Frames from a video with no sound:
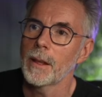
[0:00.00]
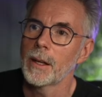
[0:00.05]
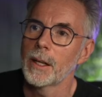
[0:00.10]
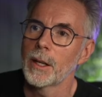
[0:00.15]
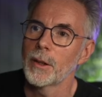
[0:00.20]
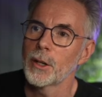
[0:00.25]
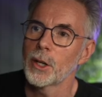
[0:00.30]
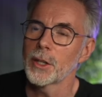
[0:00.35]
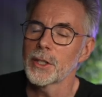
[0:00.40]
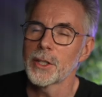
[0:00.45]
Now,
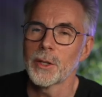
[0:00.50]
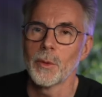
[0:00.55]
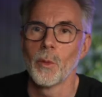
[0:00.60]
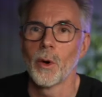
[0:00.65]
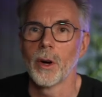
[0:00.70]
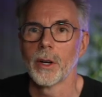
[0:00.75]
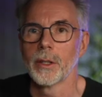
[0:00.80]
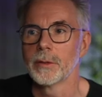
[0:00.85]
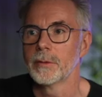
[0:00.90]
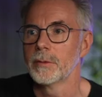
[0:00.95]
the custom
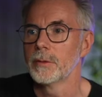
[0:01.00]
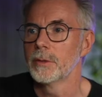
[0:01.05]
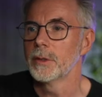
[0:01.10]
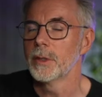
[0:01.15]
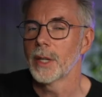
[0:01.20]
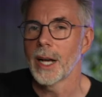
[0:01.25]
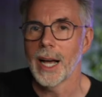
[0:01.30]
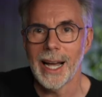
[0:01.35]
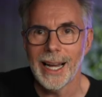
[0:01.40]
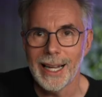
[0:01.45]
one,
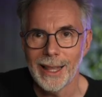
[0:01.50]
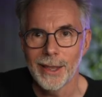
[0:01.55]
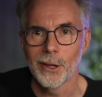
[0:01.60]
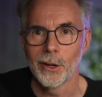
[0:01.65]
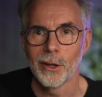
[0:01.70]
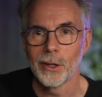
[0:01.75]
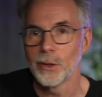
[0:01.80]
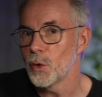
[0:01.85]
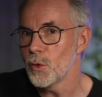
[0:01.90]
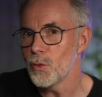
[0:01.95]
I
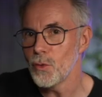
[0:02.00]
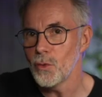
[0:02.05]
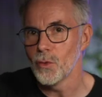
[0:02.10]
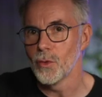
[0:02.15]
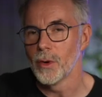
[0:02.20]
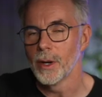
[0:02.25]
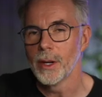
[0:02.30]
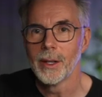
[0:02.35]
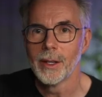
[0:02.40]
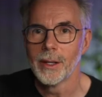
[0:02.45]
thought,
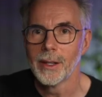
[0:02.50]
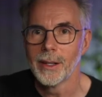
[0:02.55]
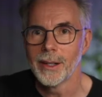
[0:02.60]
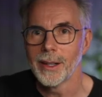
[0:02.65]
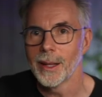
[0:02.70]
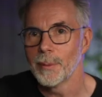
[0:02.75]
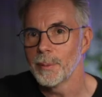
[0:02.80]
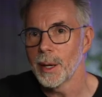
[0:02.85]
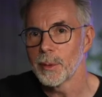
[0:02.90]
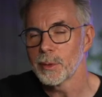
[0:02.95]
ooh,
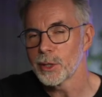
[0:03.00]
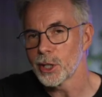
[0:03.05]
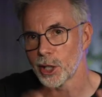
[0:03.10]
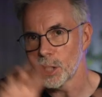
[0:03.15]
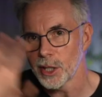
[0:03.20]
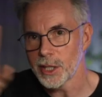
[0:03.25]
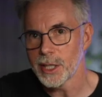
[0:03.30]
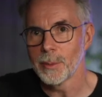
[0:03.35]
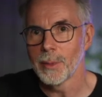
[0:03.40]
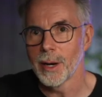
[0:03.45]
I'll be able to
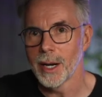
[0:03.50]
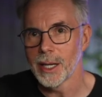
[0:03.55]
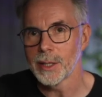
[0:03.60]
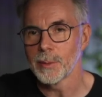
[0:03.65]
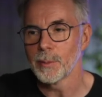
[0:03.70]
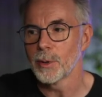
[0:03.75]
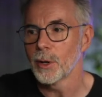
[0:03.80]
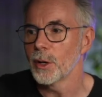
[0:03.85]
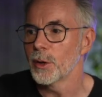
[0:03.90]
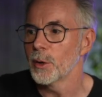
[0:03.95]
customize
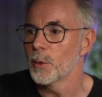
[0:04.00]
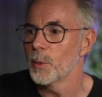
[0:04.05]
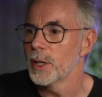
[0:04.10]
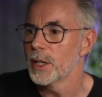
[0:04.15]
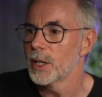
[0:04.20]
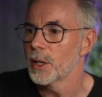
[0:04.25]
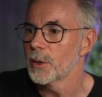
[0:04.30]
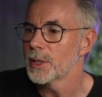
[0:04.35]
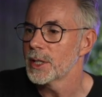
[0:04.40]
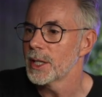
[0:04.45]
and put all the
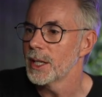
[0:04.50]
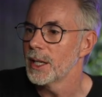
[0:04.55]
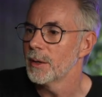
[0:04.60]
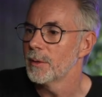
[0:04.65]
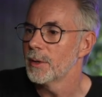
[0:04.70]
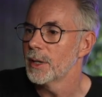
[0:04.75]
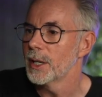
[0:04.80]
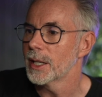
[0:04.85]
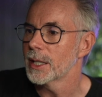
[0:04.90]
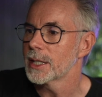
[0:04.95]
windows here
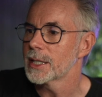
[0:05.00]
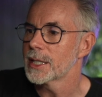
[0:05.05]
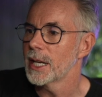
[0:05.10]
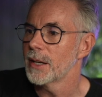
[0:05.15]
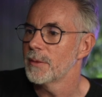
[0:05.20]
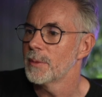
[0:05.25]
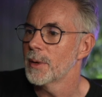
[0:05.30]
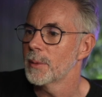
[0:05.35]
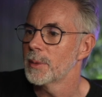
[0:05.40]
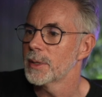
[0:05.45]
and it'll
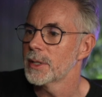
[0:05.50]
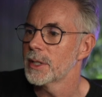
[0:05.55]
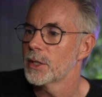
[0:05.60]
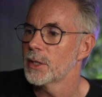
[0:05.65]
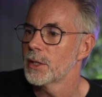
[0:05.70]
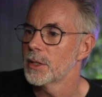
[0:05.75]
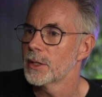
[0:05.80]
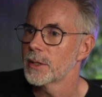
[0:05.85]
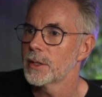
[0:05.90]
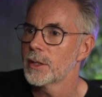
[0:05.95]
save my
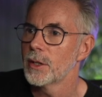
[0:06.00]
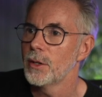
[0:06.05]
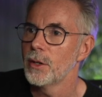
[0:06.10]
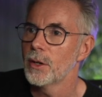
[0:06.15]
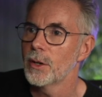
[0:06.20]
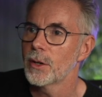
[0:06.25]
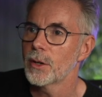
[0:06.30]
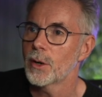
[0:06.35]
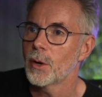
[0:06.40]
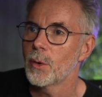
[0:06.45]
positions.
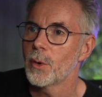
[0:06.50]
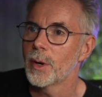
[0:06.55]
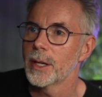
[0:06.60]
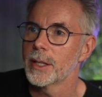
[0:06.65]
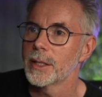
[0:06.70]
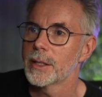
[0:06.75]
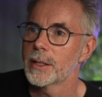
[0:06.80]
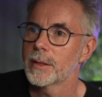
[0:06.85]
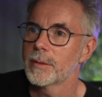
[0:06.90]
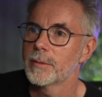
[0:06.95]
Not
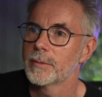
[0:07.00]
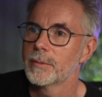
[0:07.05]
quite.